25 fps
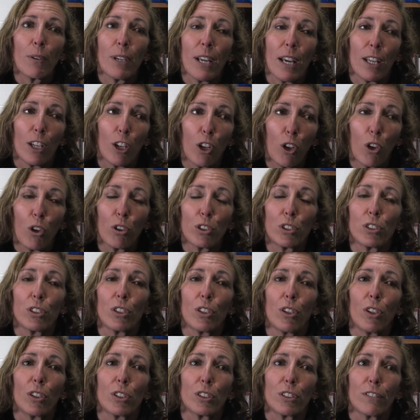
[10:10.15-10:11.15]
We had lots
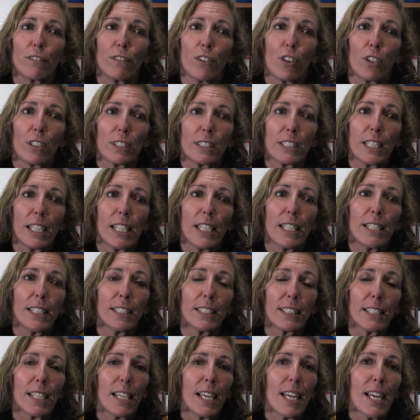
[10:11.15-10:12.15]
and lots of
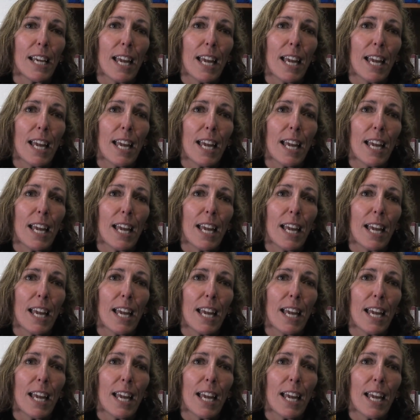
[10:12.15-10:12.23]
volunteers,